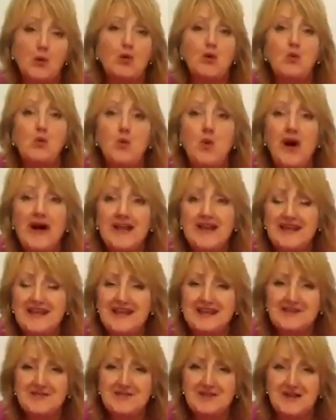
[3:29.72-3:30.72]
Well, one
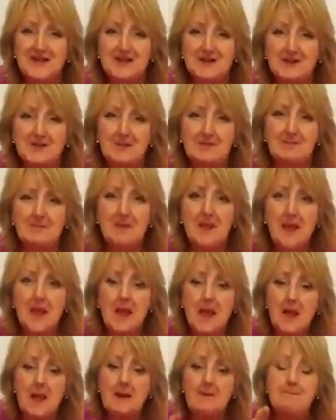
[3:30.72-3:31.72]
evening,
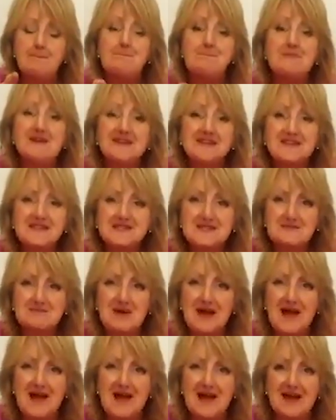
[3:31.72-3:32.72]
Mr.
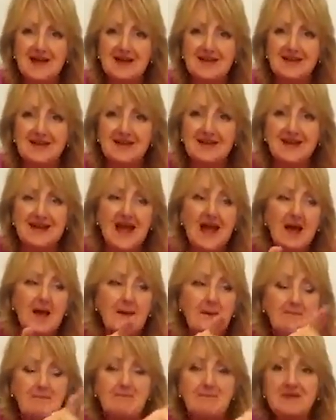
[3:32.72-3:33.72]
Bear
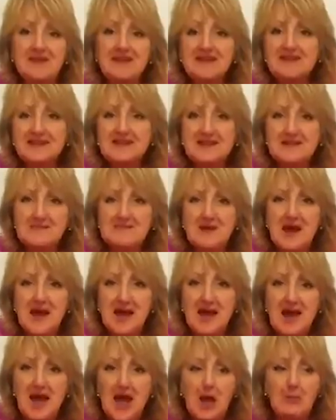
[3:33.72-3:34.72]
and Mrs.
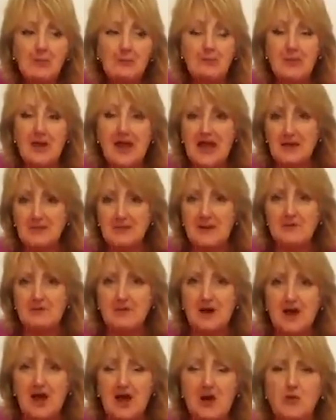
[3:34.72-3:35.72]
Bear and Baby
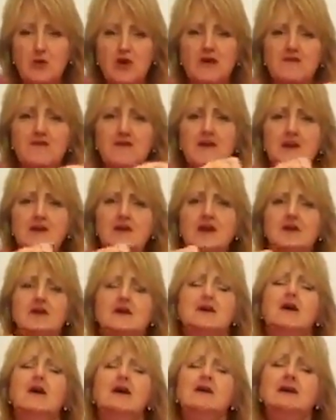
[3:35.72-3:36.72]
Bear were
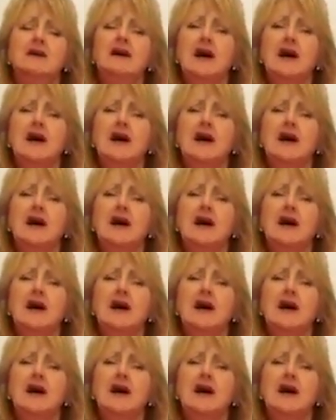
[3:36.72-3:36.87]
very